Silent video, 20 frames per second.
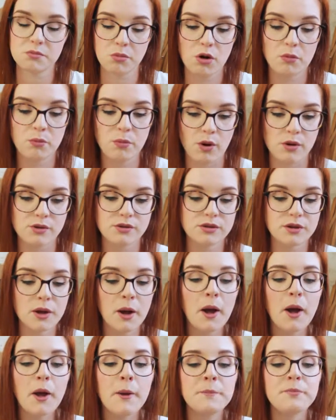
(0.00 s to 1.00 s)
blog post.
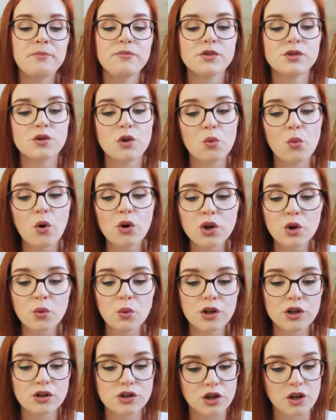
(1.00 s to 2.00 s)
So what you
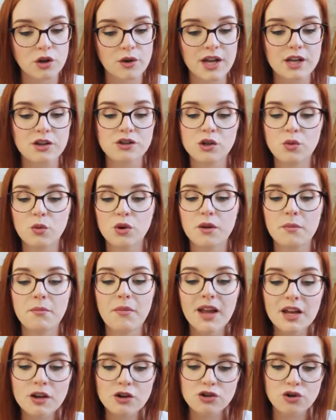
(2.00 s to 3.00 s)
want to do is you want to
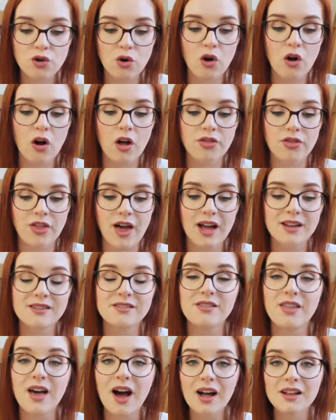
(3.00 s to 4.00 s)
make sure that
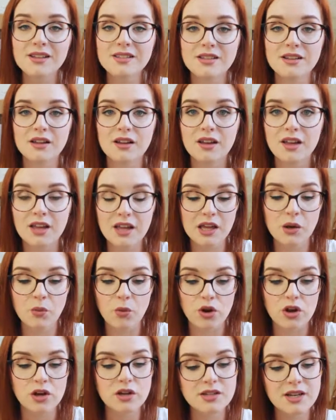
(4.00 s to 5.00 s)
that
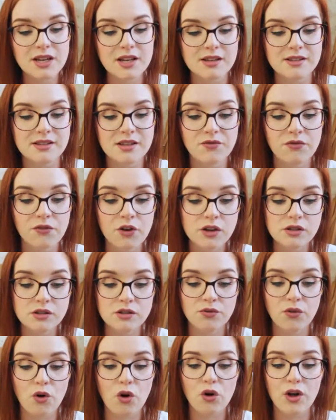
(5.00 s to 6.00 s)
keyword is first
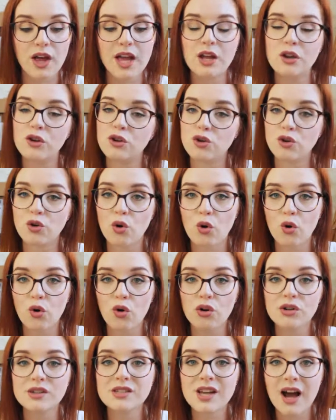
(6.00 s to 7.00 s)
of all in
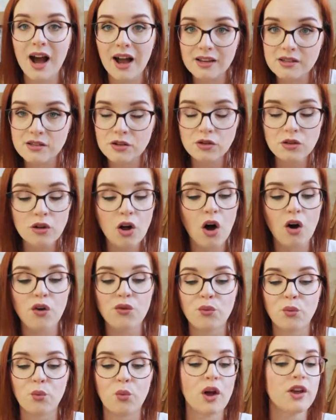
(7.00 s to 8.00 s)
your title
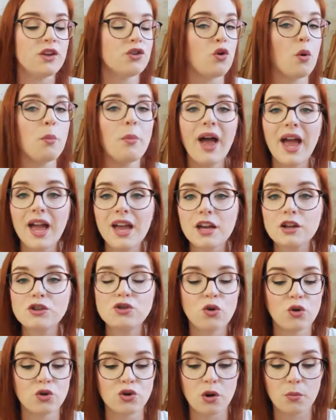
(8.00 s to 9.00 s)
of your page
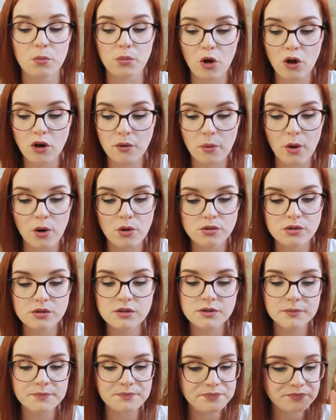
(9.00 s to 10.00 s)
or your blog
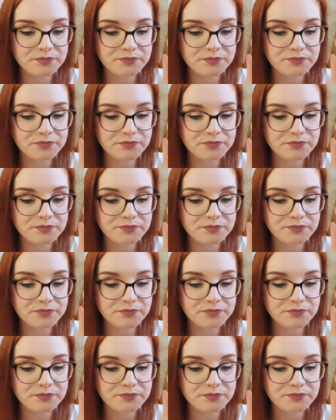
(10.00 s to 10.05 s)
post.